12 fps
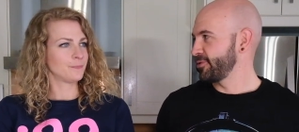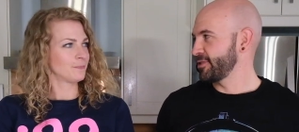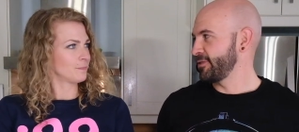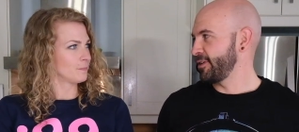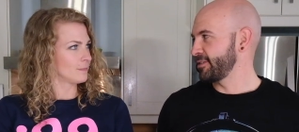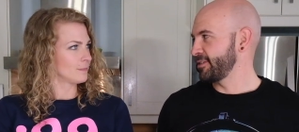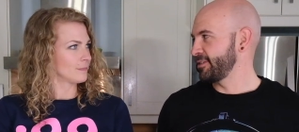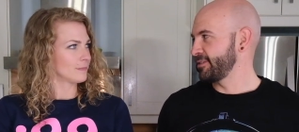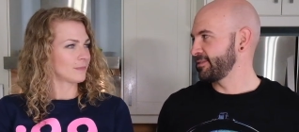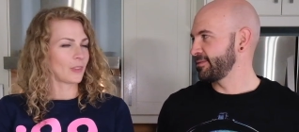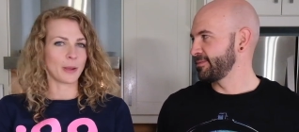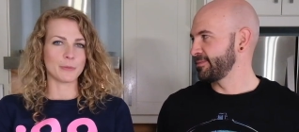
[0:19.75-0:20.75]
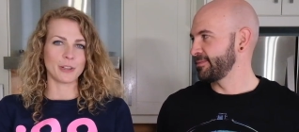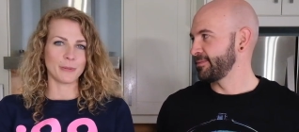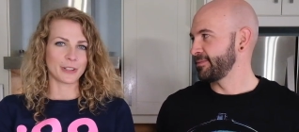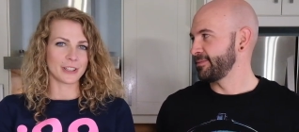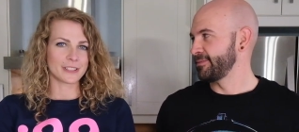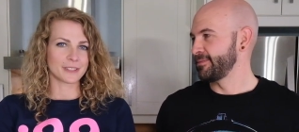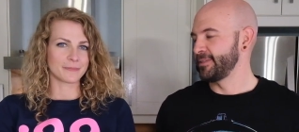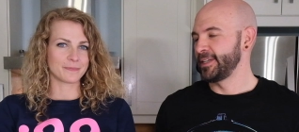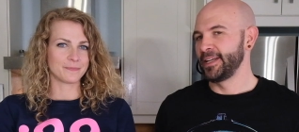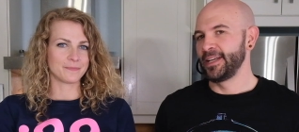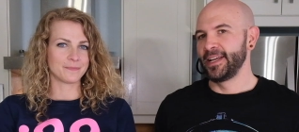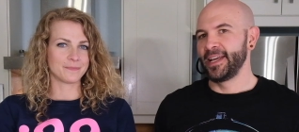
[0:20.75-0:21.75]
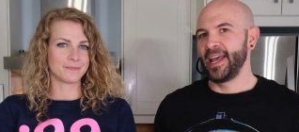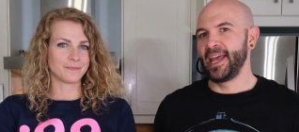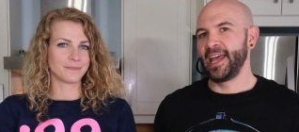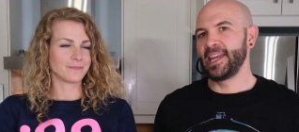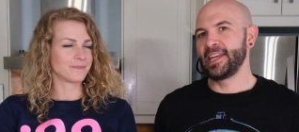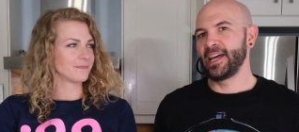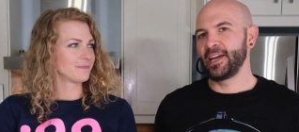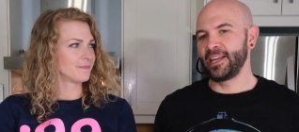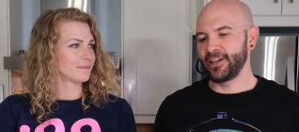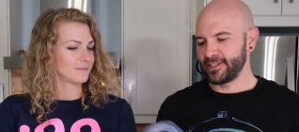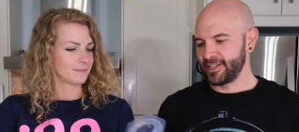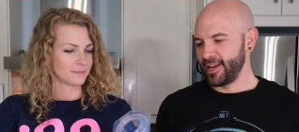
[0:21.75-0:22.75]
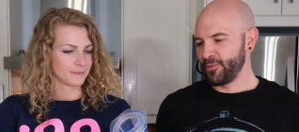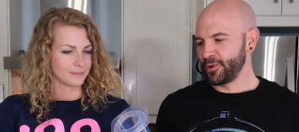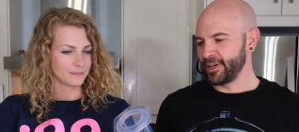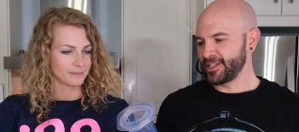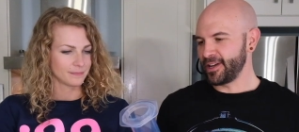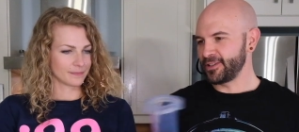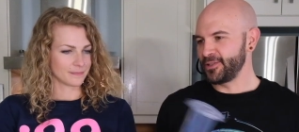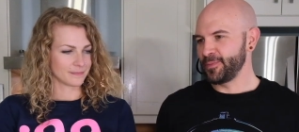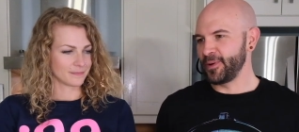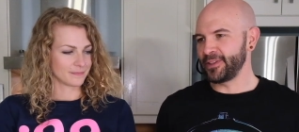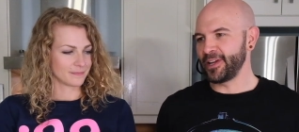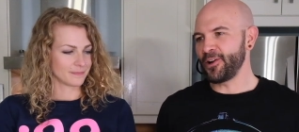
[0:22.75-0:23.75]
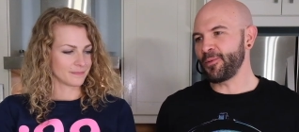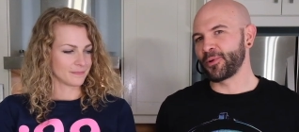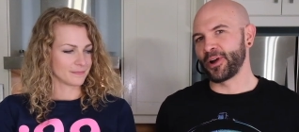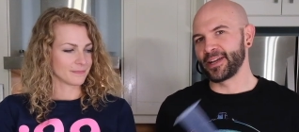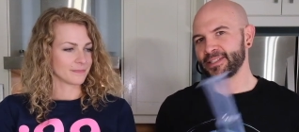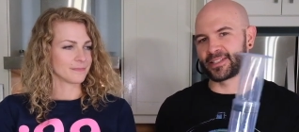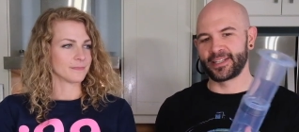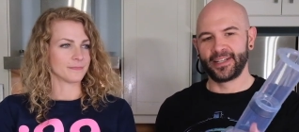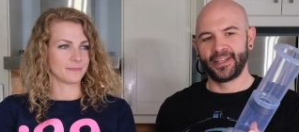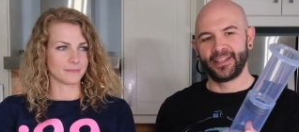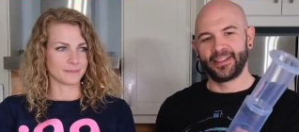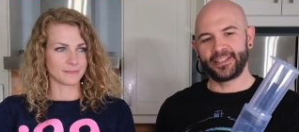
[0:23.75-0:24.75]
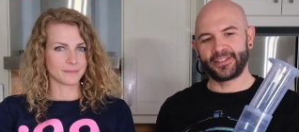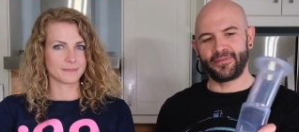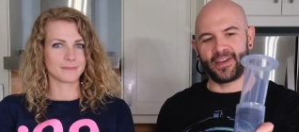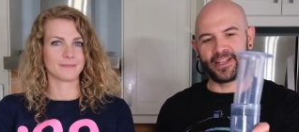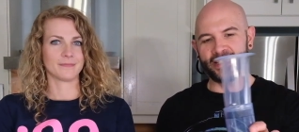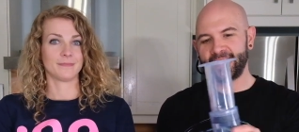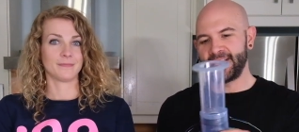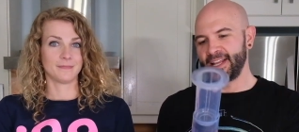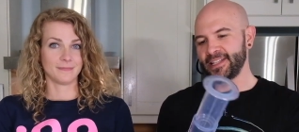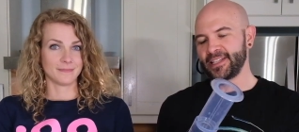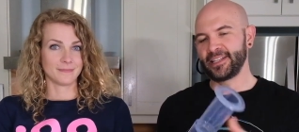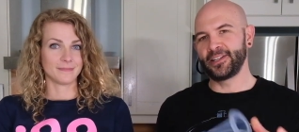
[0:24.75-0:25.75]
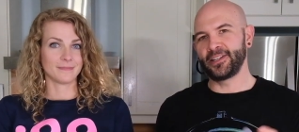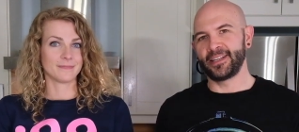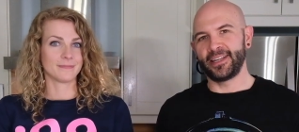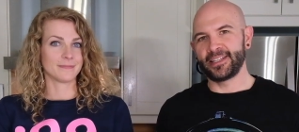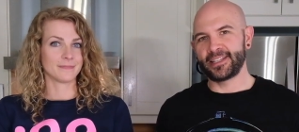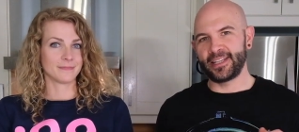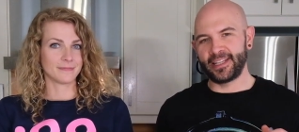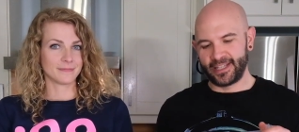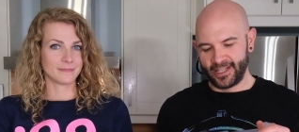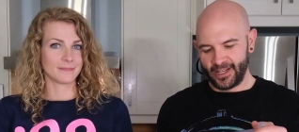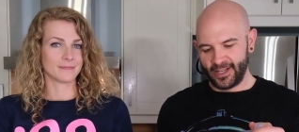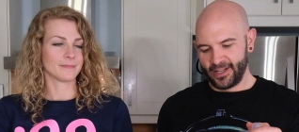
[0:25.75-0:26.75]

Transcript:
Speaker 1: Chris Faulkner.
Speaker 2: I'm Jamie Klassen.
Speaker 1: And uh, here today we're going to talk to you about the AeroPress. Mm -hmm. This fancy dancy little easy